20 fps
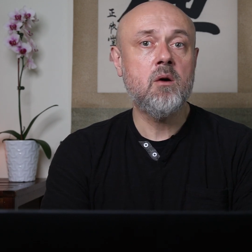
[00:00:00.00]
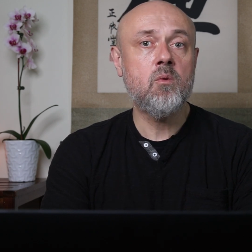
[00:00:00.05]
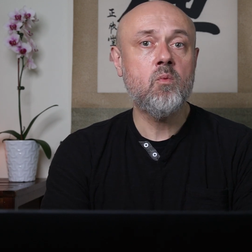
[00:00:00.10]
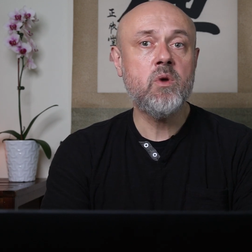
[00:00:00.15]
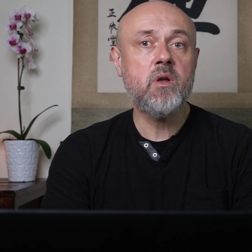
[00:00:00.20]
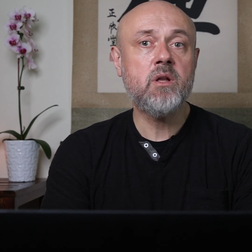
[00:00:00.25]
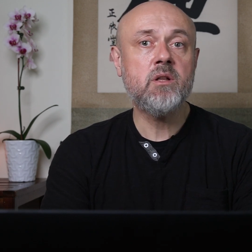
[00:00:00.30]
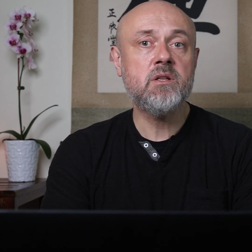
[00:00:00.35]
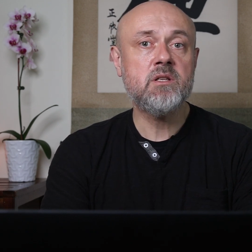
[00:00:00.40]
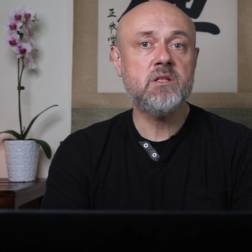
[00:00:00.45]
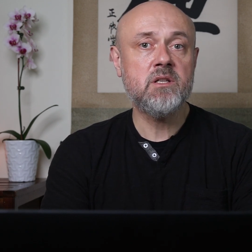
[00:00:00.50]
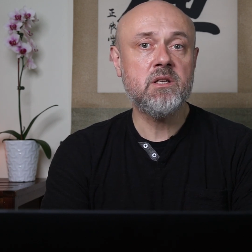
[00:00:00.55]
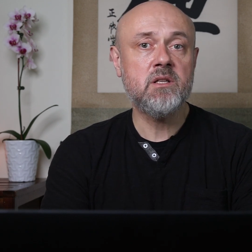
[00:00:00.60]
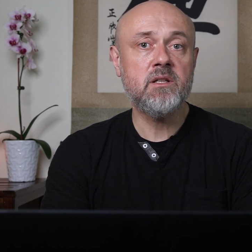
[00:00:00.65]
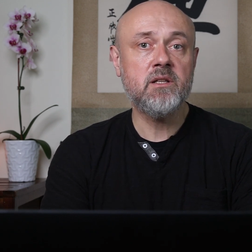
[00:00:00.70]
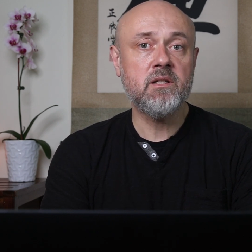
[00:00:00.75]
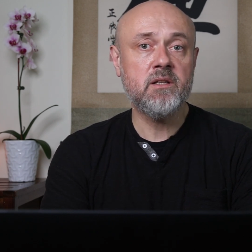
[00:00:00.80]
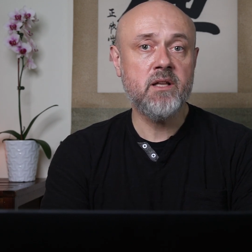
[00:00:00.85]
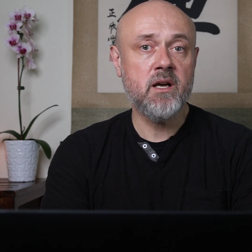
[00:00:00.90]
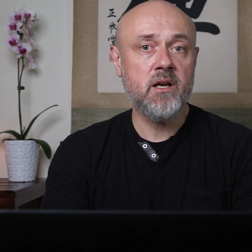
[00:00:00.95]
weakness in
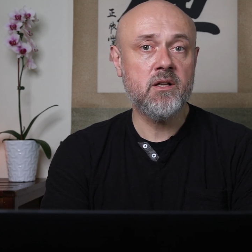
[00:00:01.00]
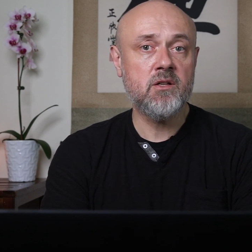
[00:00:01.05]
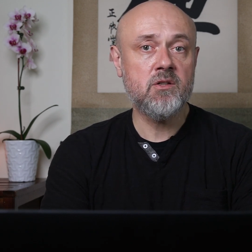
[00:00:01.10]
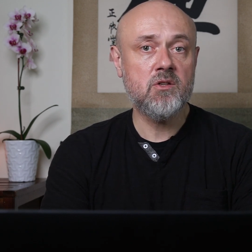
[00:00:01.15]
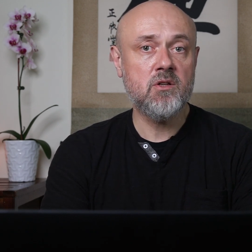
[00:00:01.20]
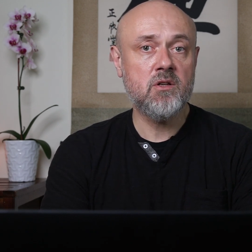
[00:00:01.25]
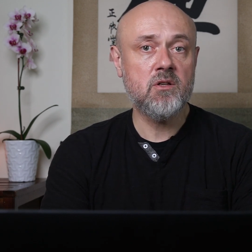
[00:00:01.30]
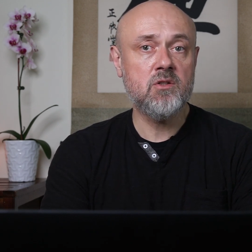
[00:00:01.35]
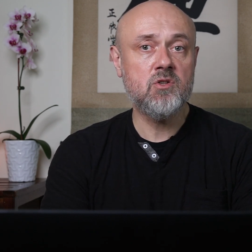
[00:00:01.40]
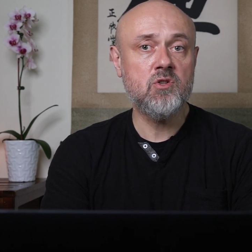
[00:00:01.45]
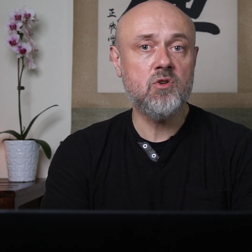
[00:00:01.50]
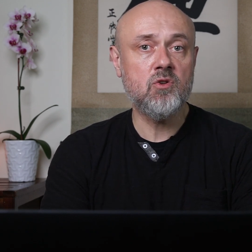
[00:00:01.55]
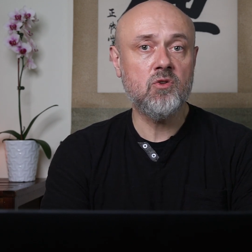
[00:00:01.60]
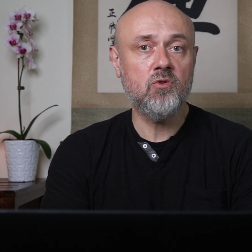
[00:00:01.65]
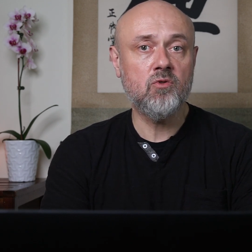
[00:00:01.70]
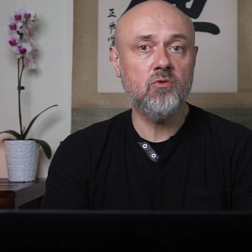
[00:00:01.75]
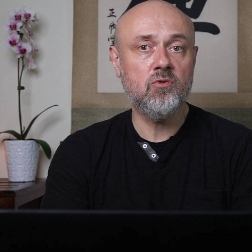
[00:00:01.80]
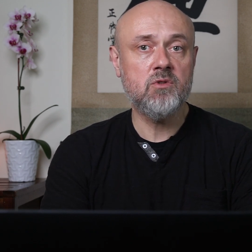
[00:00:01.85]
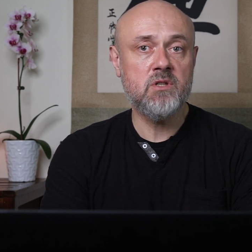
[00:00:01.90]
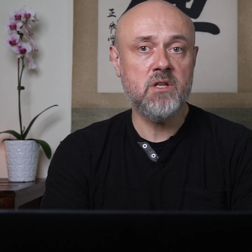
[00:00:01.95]
the leg due
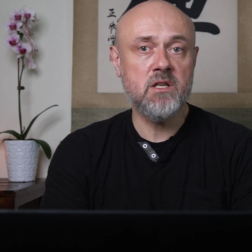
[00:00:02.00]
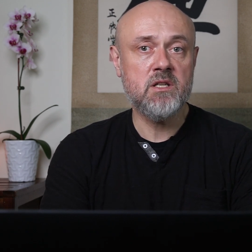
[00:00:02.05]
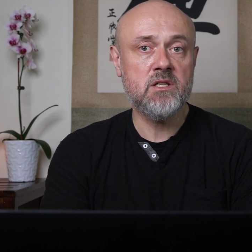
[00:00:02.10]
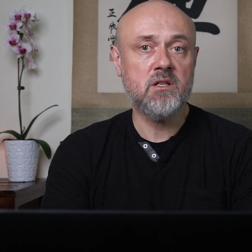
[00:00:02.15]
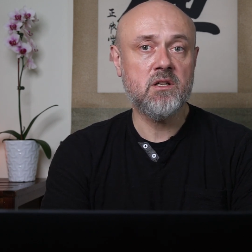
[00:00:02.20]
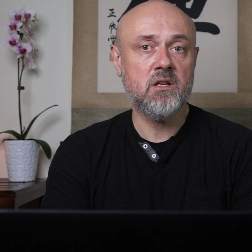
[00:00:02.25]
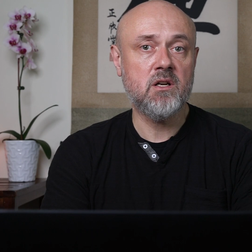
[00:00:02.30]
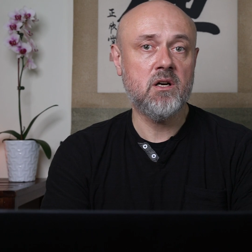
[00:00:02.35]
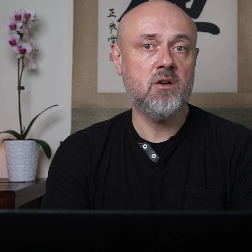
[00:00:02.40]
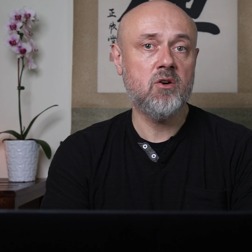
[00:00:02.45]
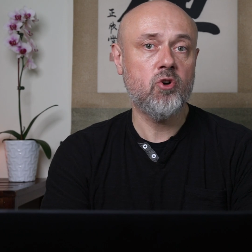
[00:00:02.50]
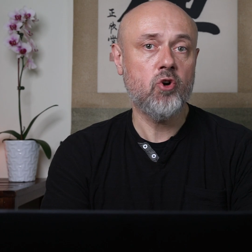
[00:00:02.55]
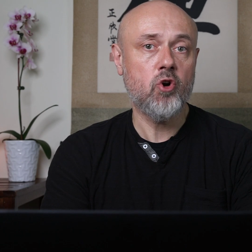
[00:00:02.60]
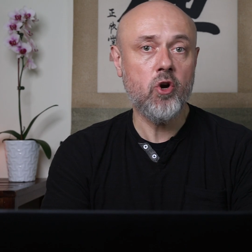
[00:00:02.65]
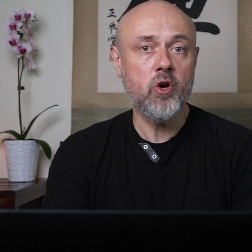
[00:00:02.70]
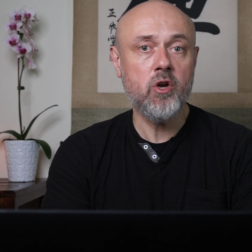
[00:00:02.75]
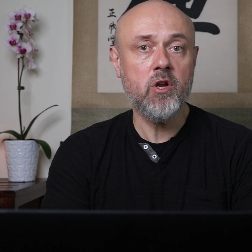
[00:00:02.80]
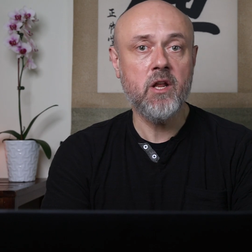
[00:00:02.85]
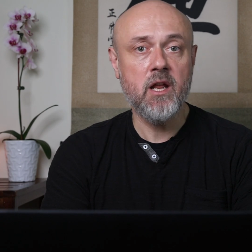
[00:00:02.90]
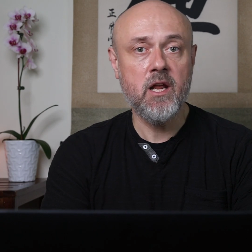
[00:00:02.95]
to disc
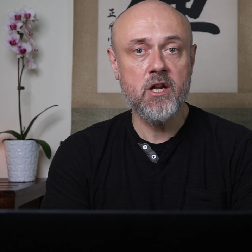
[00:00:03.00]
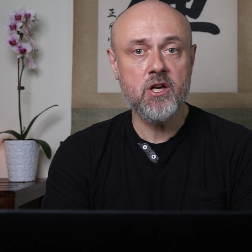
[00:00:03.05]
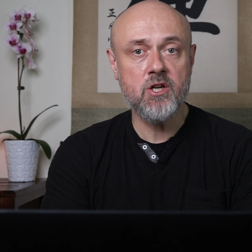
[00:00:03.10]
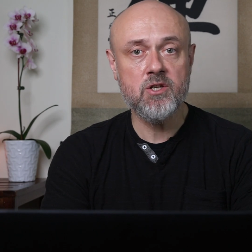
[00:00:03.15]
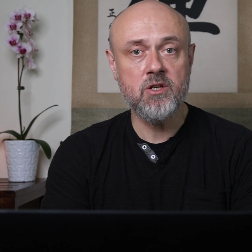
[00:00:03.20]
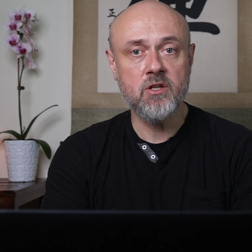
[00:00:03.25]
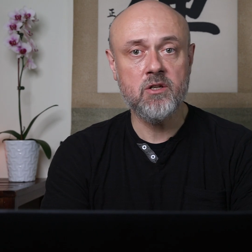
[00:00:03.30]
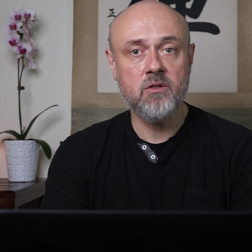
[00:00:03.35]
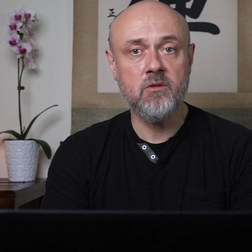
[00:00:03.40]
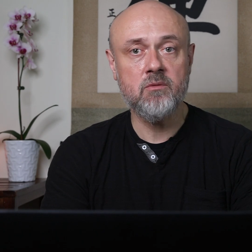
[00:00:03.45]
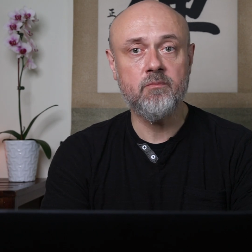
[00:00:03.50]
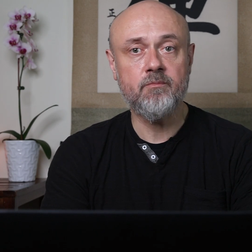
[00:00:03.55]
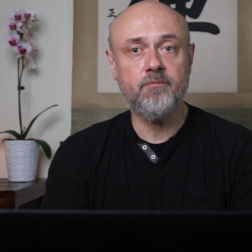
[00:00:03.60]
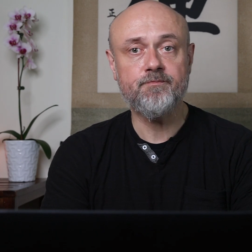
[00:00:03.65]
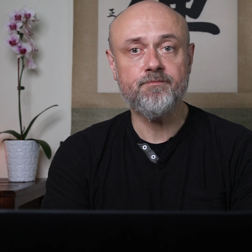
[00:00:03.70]
herniation.